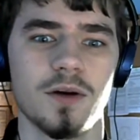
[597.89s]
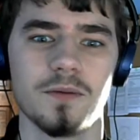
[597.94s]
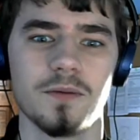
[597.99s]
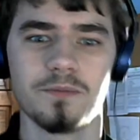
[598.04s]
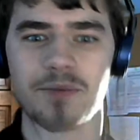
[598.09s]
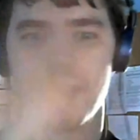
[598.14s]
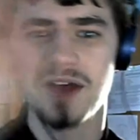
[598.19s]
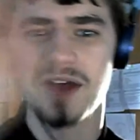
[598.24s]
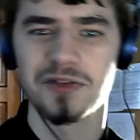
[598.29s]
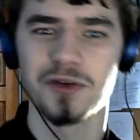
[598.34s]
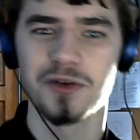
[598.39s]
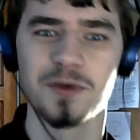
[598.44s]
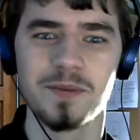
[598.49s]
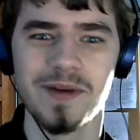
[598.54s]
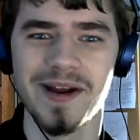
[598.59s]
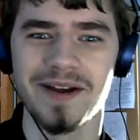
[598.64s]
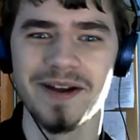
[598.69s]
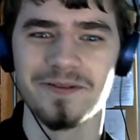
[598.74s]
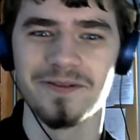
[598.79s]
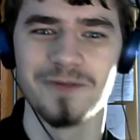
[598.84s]
Bathroom
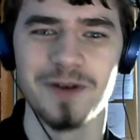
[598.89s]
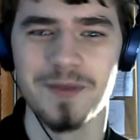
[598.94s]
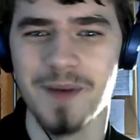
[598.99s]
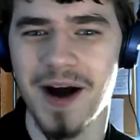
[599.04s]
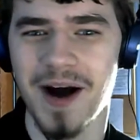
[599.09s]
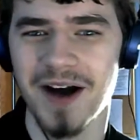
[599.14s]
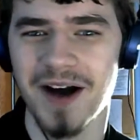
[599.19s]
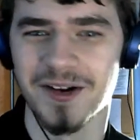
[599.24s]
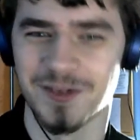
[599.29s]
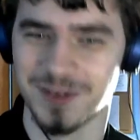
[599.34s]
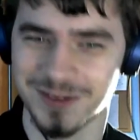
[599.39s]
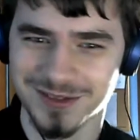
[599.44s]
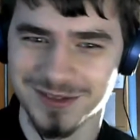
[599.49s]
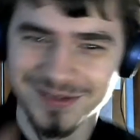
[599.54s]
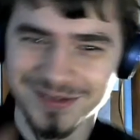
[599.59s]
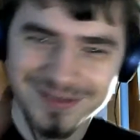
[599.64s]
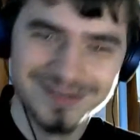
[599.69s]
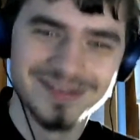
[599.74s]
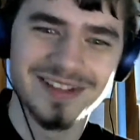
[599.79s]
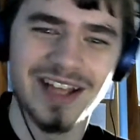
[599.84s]
re
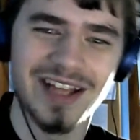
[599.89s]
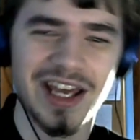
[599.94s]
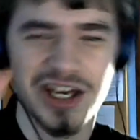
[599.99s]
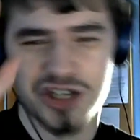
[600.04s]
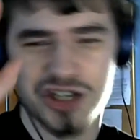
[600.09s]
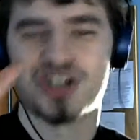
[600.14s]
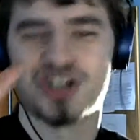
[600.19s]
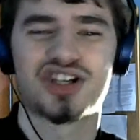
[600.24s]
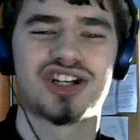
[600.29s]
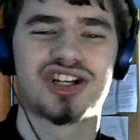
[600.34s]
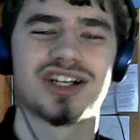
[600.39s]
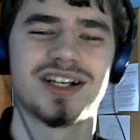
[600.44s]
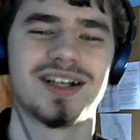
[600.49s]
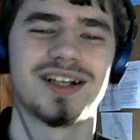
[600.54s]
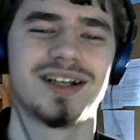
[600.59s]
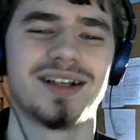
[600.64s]
remodel-ish.